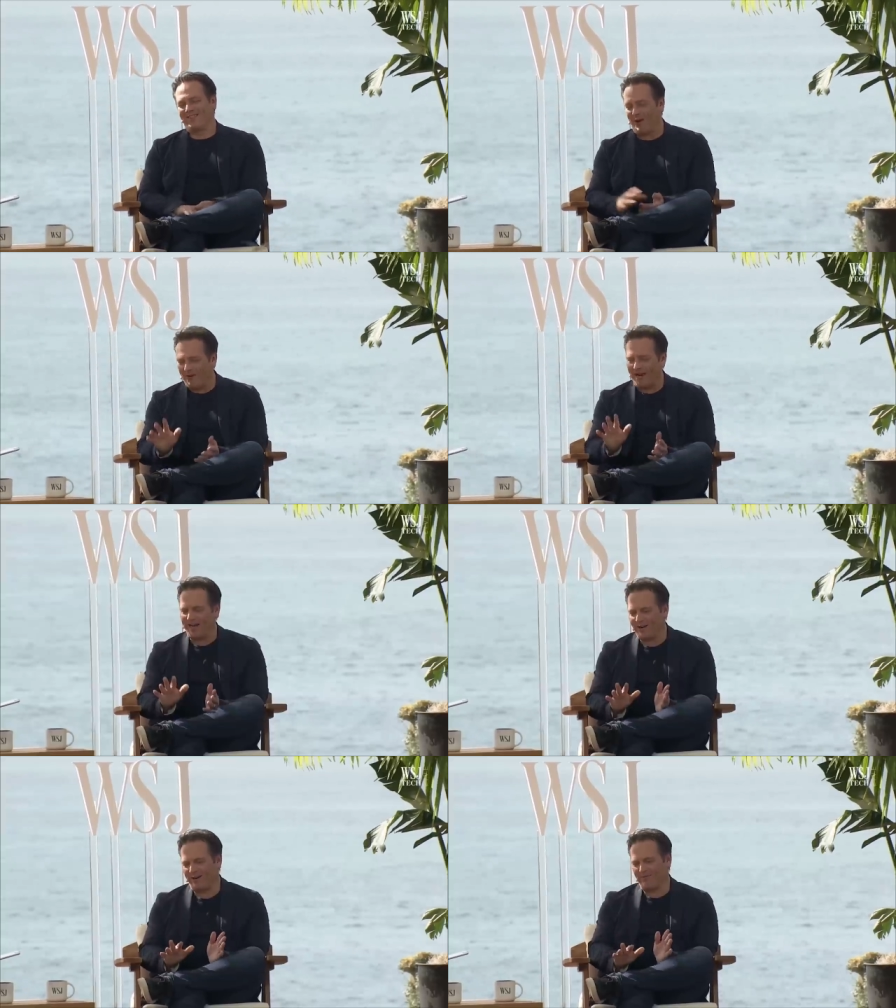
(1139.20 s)
Not right
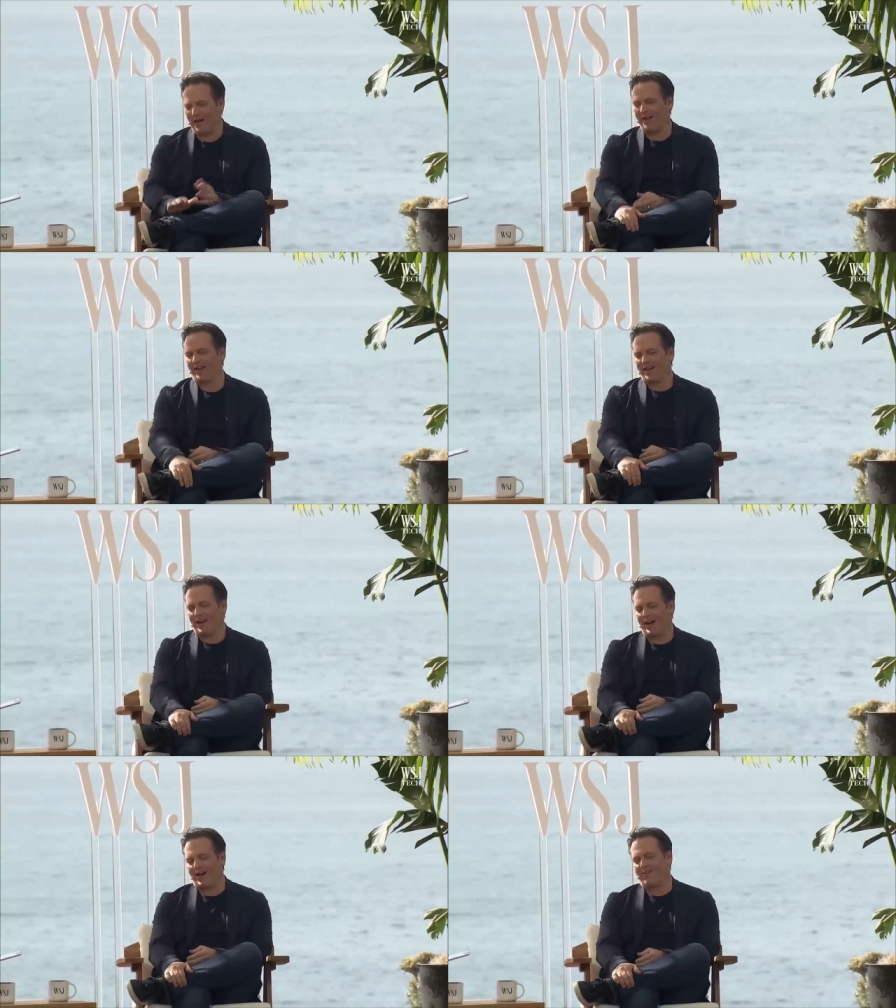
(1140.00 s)
here, but
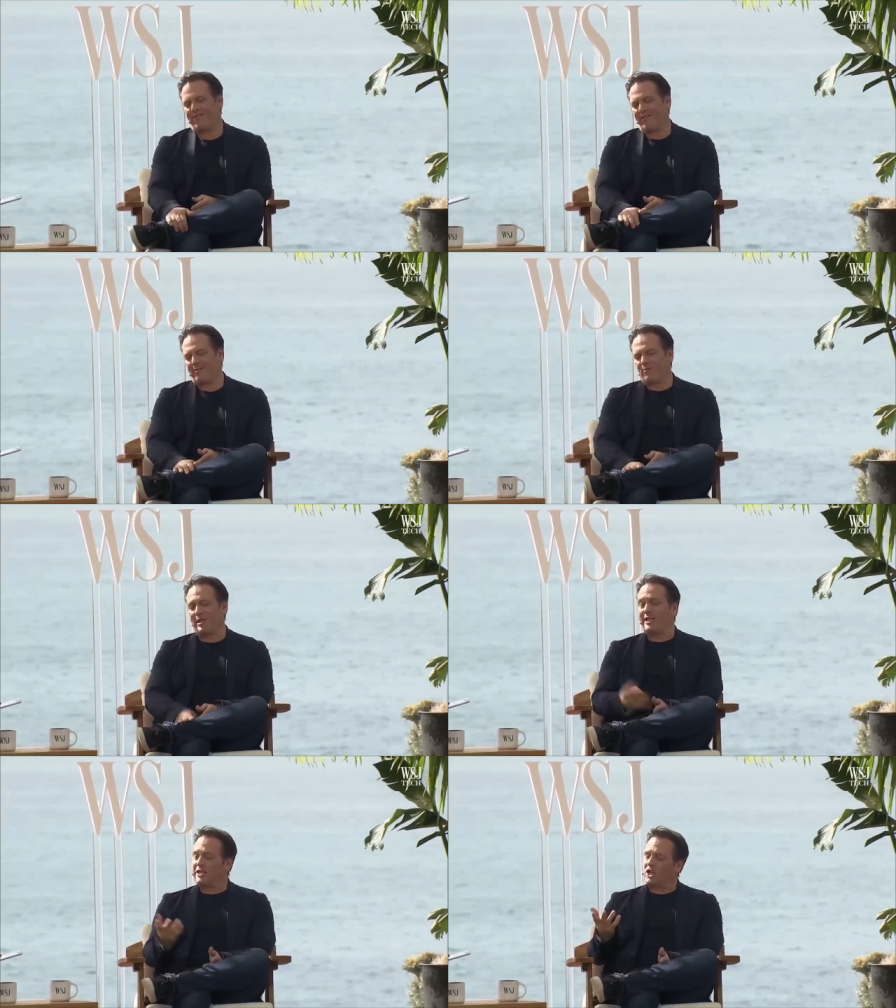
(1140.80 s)
uh,
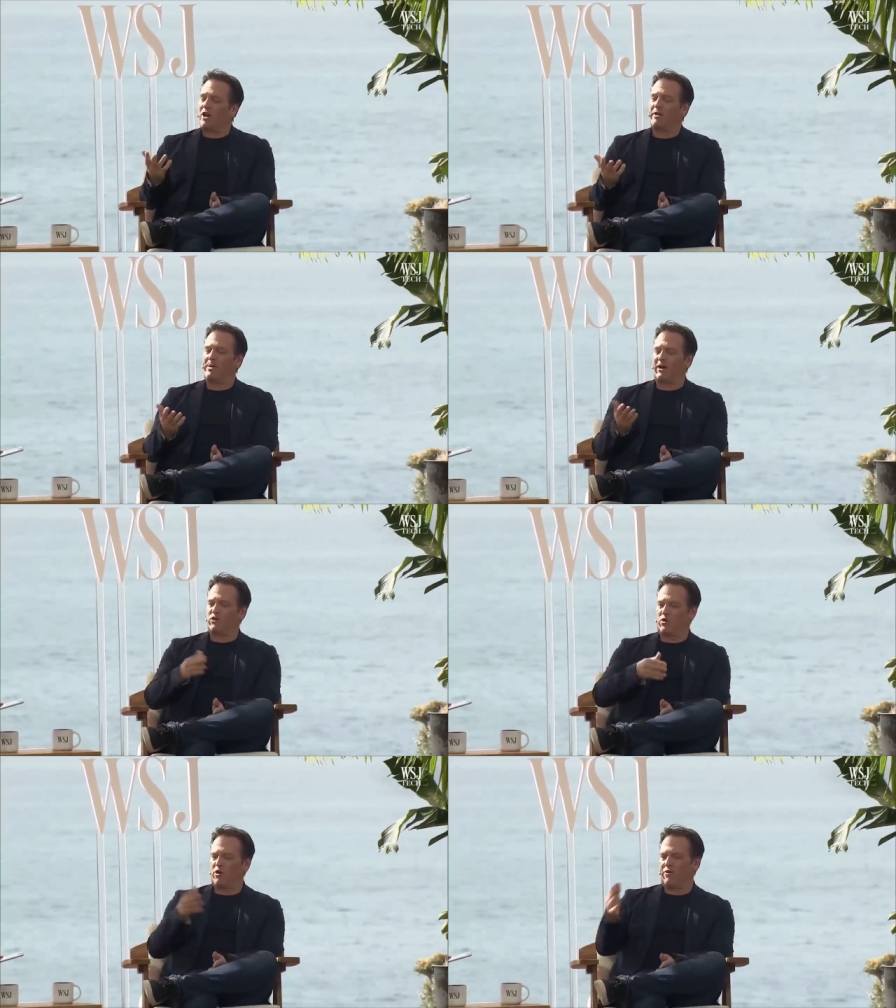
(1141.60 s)
we did talk about
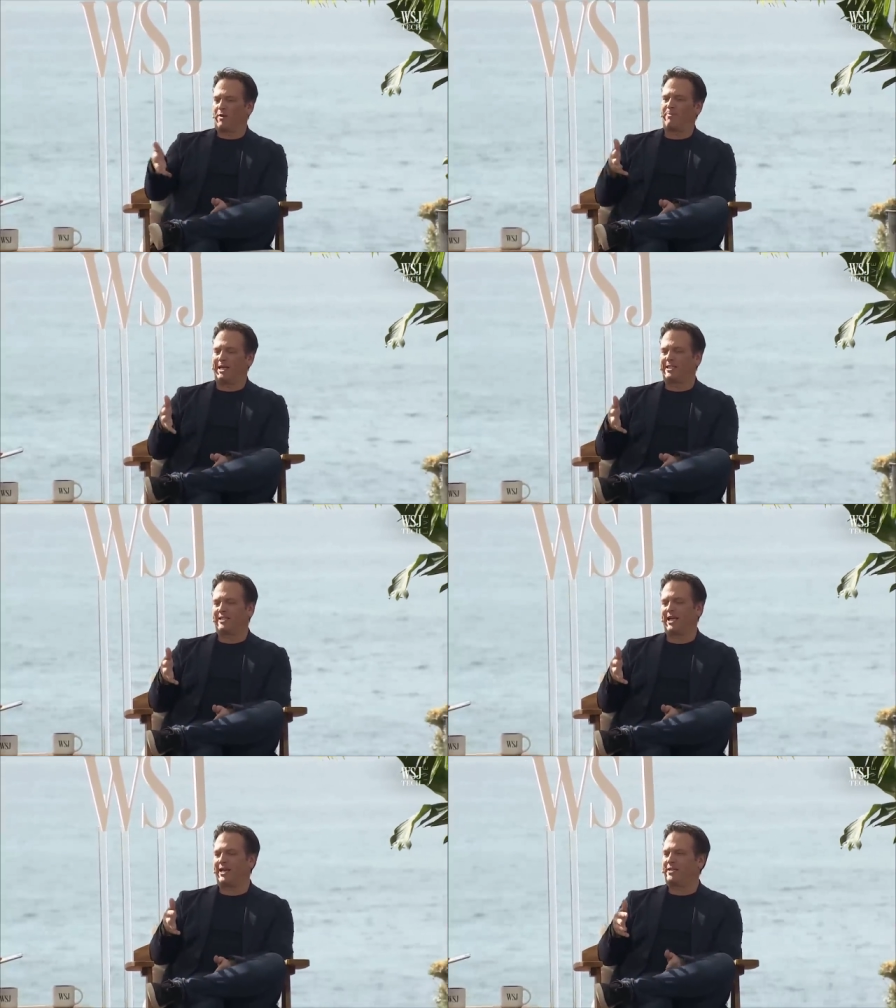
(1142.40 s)
growth on
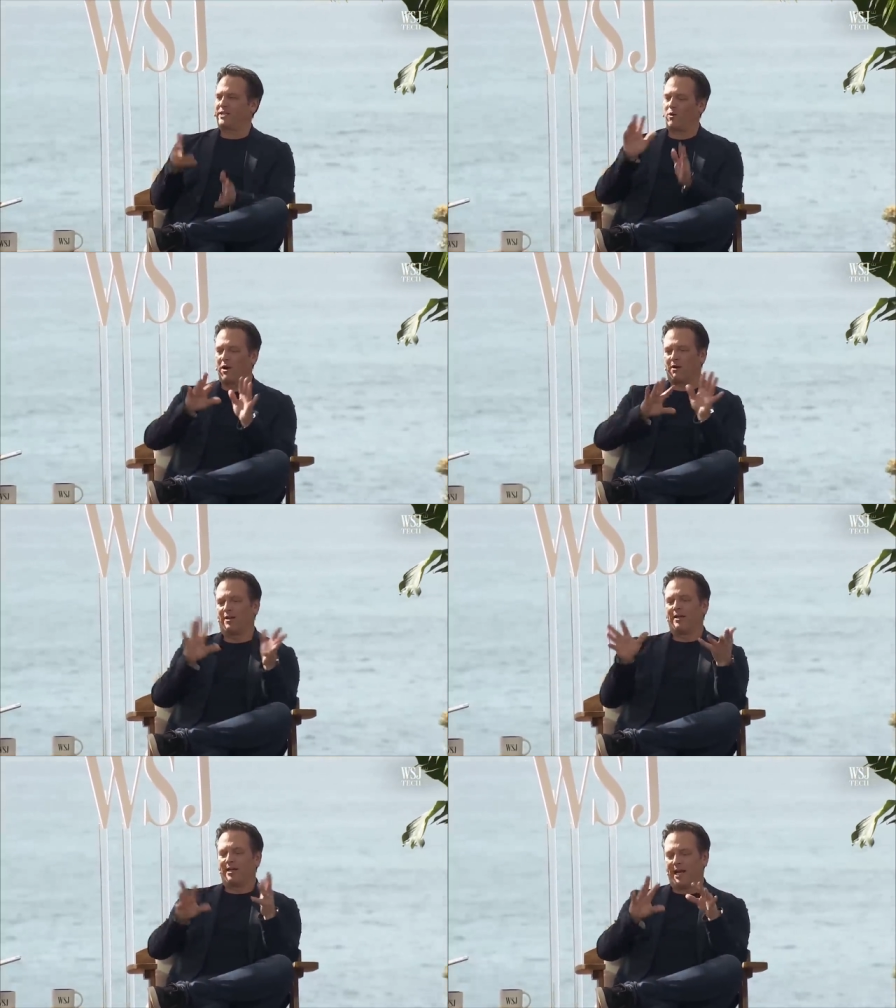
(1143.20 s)
PCs. So our
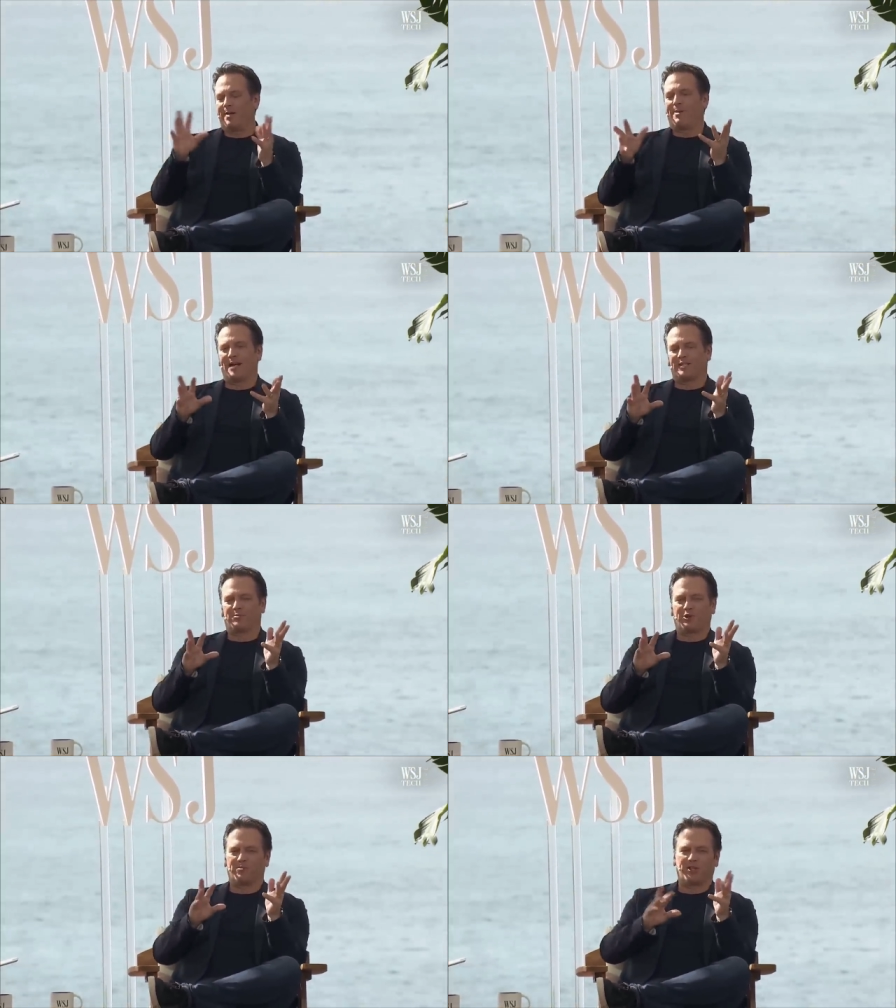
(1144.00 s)
Game Pass
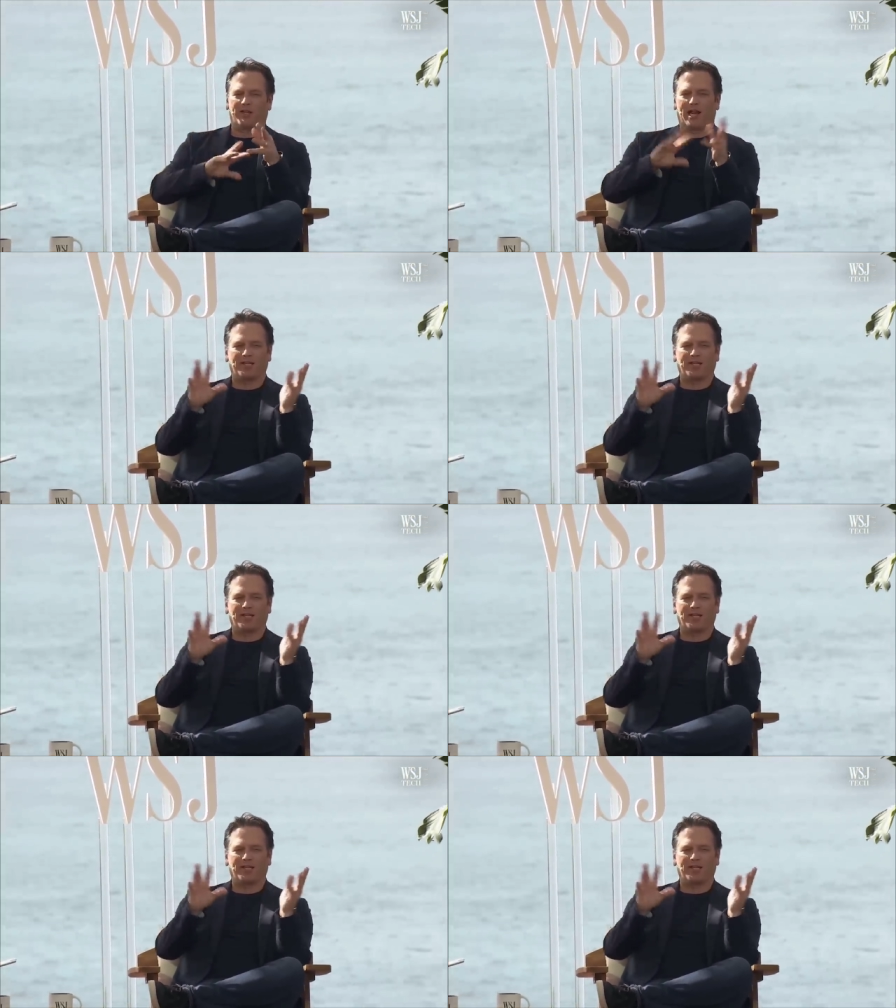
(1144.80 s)
subscription, not